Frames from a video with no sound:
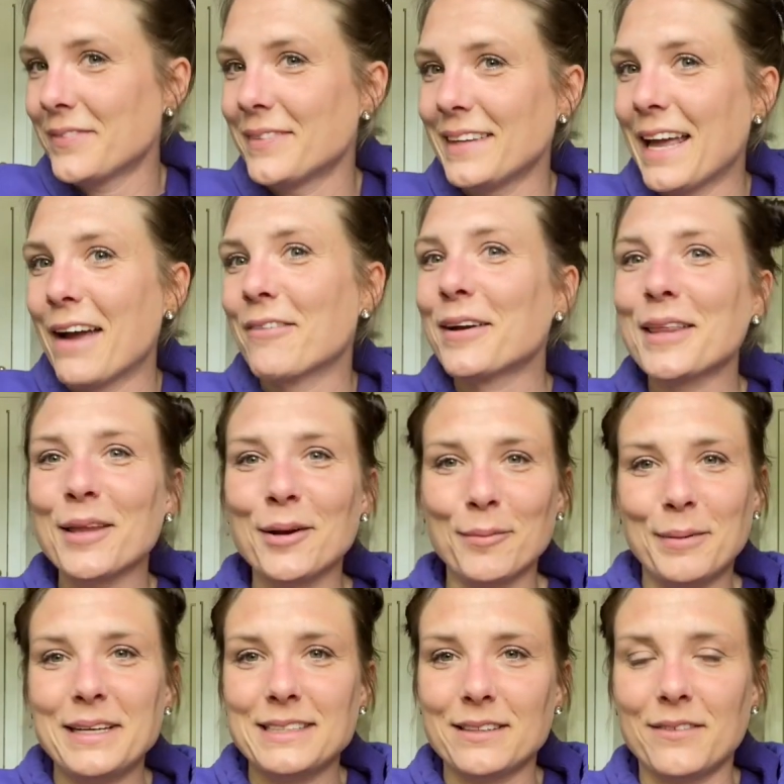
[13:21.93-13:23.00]
every little
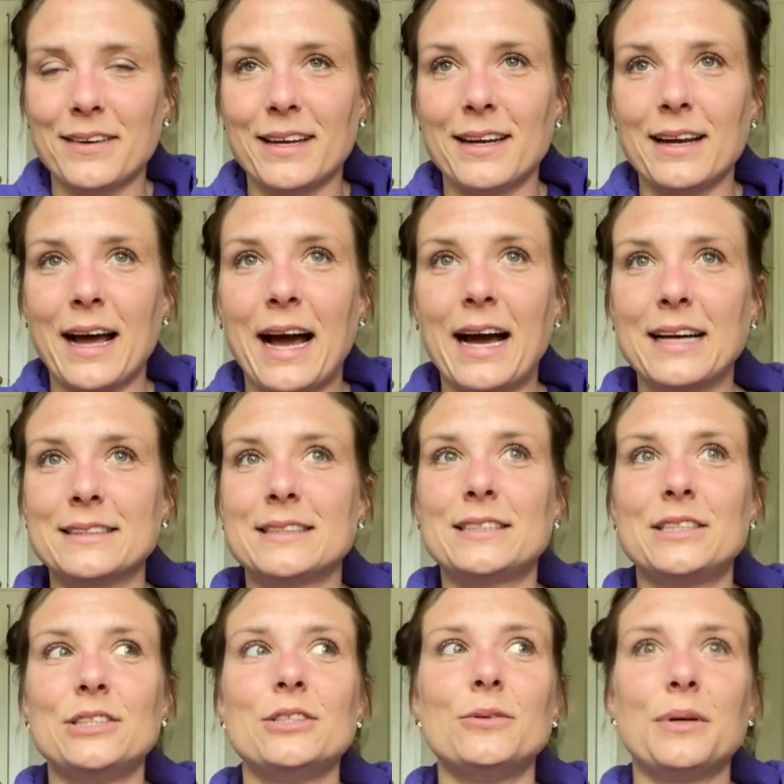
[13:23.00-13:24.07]
piece of it has to
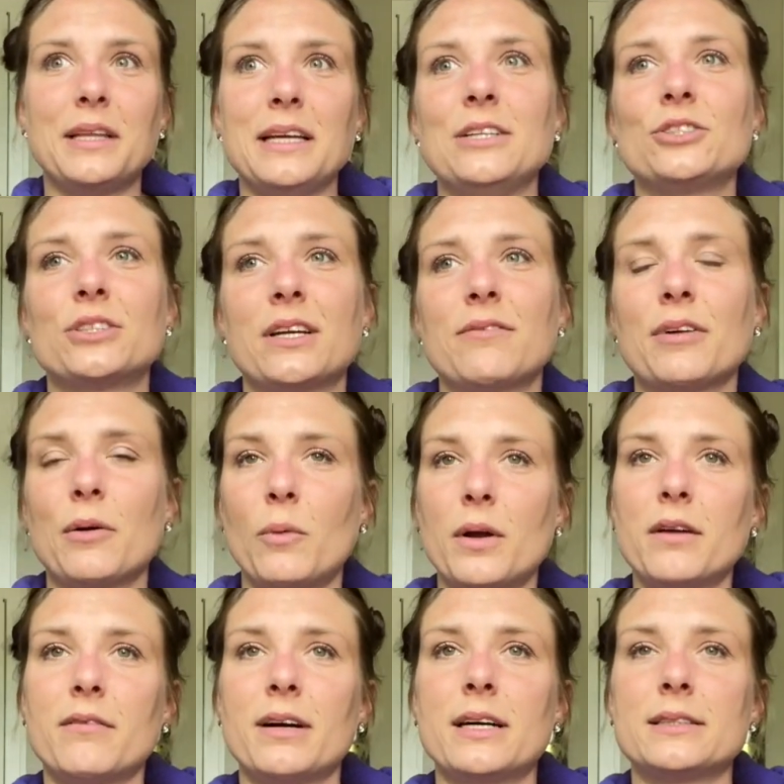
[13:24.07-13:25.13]
do with each and every one
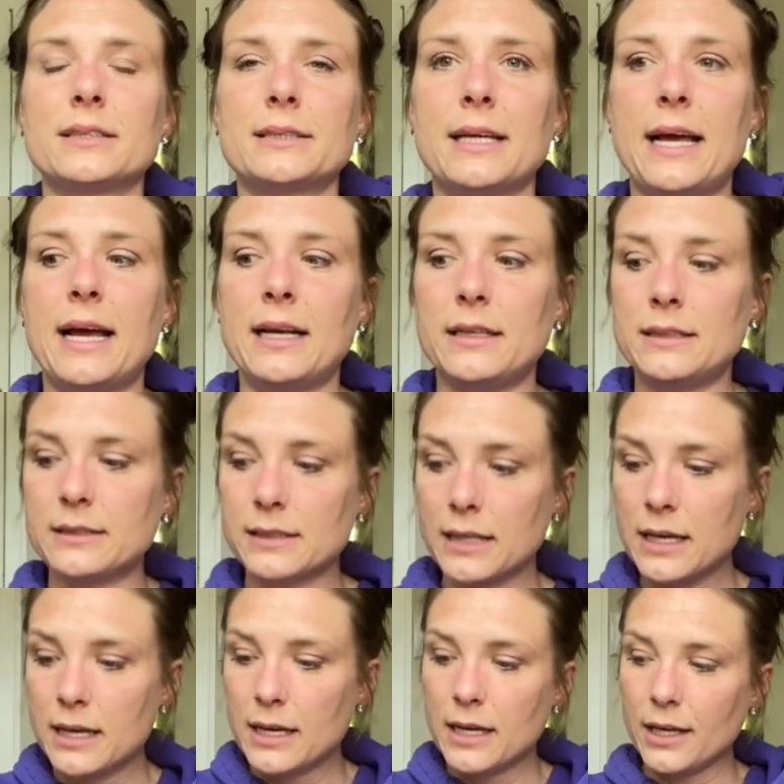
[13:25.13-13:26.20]
of us. And,
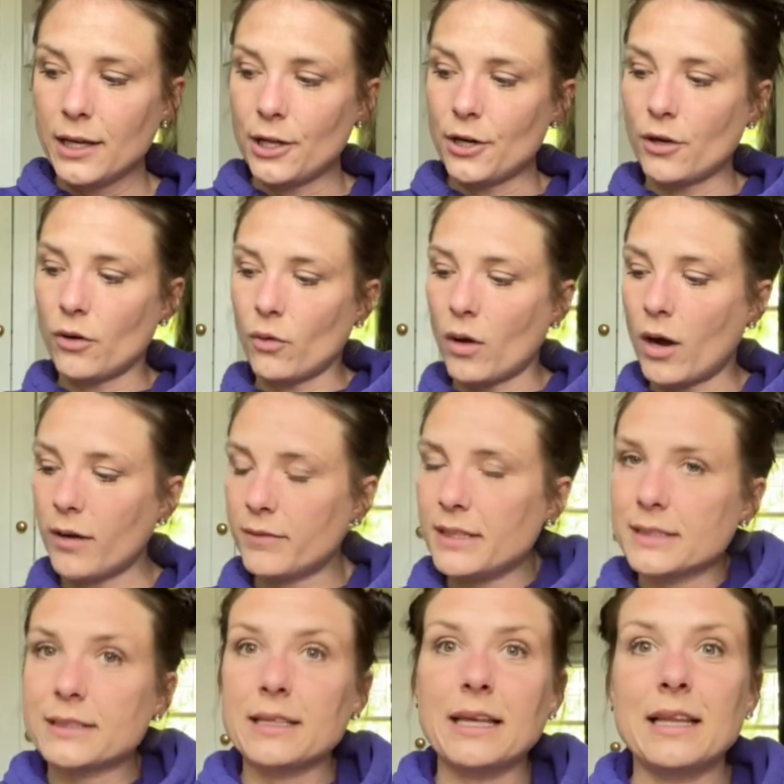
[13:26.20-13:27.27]
you know,
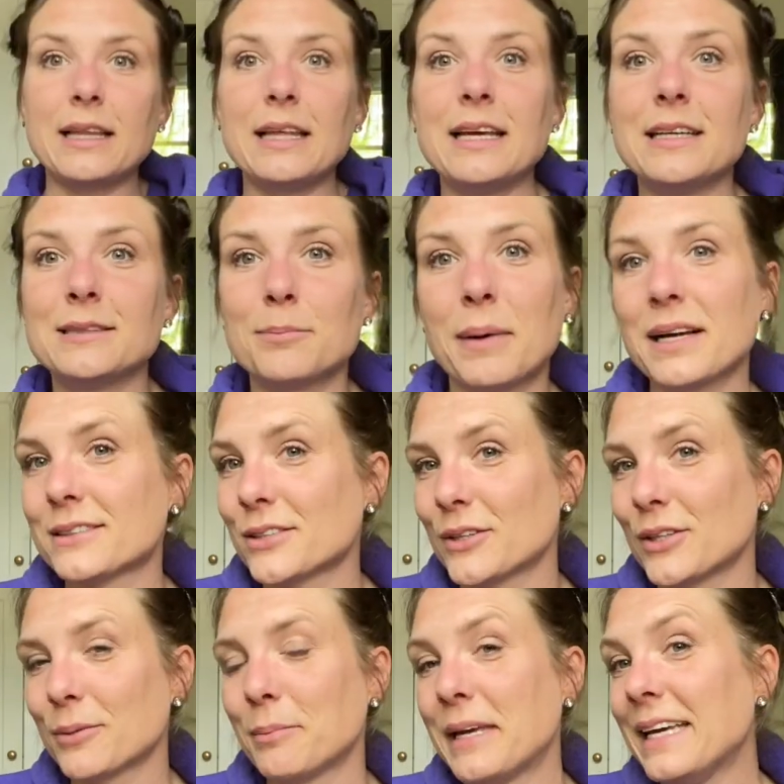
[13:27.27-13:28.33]
obviously Lee's
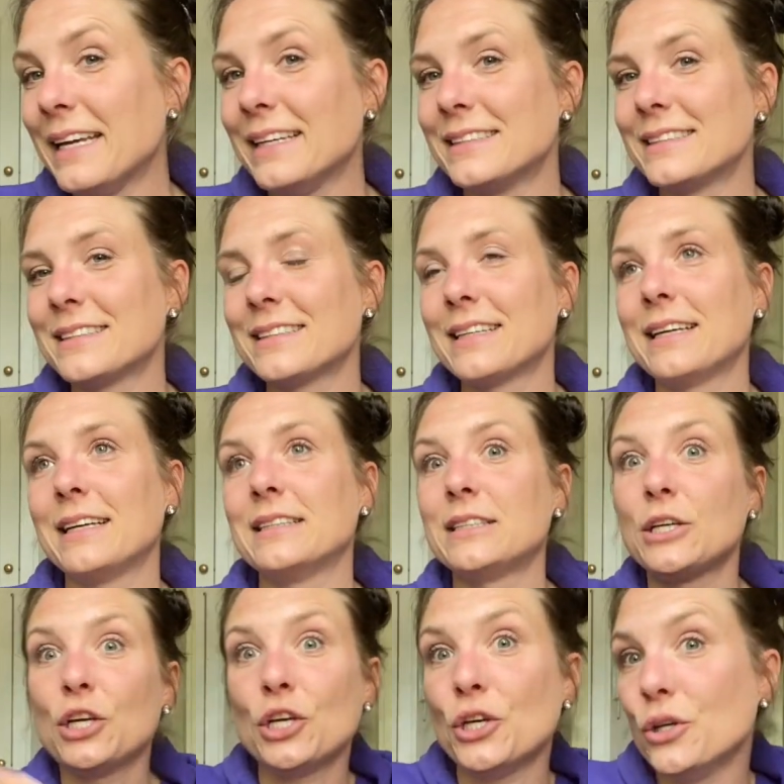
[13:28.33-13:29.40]
puzzle piece is a
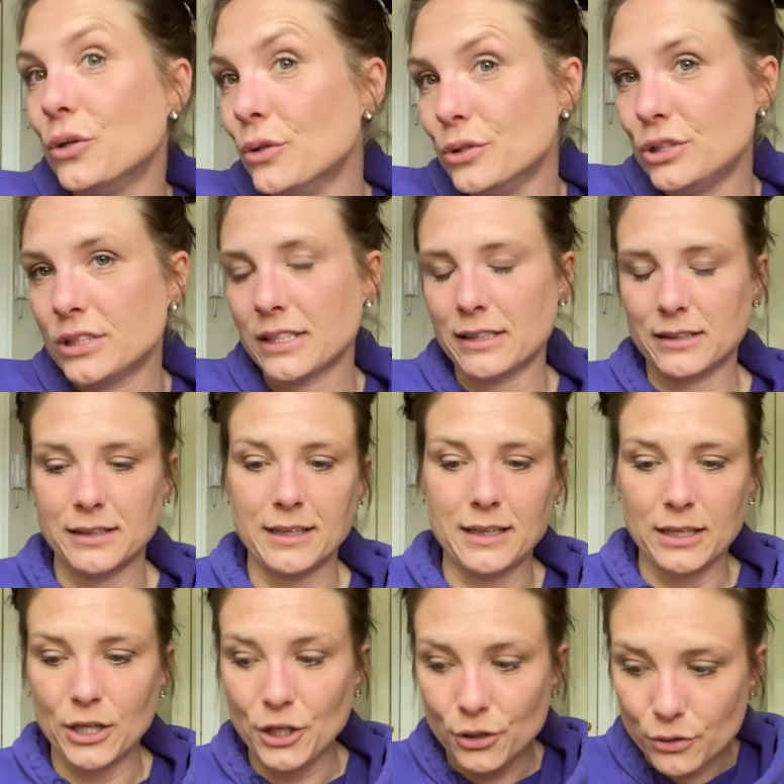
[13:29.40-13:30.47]
huge,
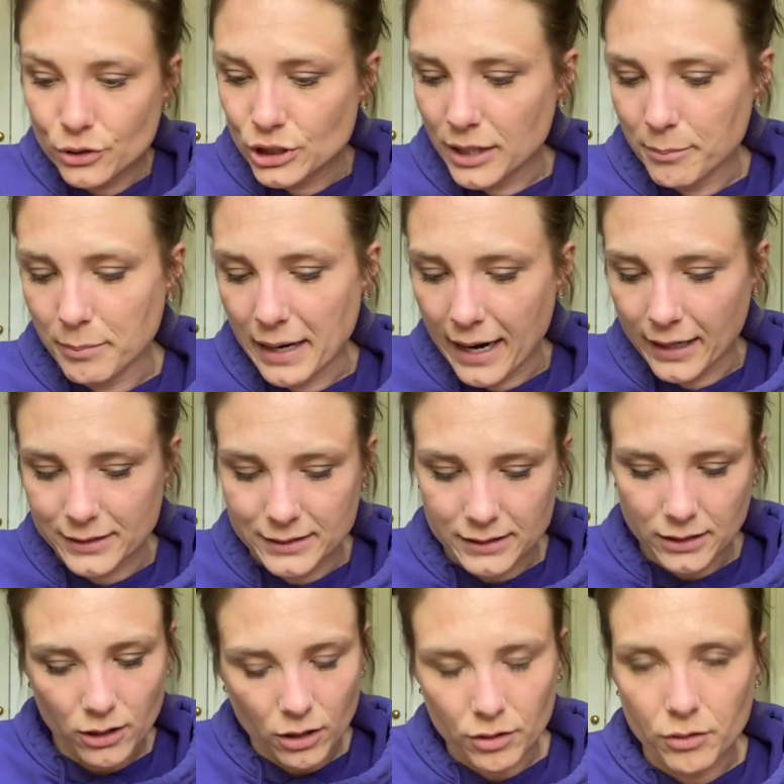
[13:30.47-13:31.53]
huge impact
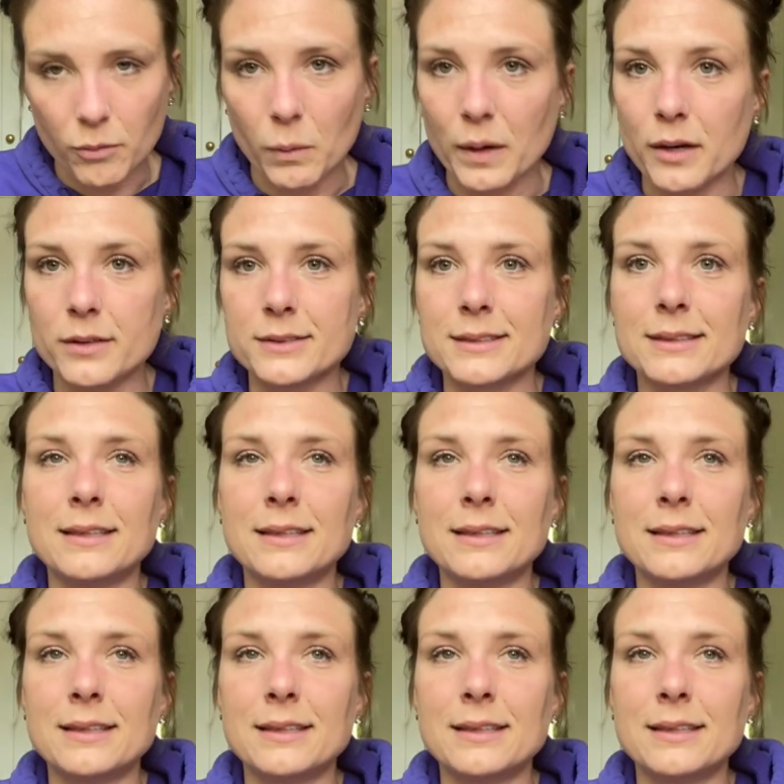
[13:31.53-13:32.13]
on the world.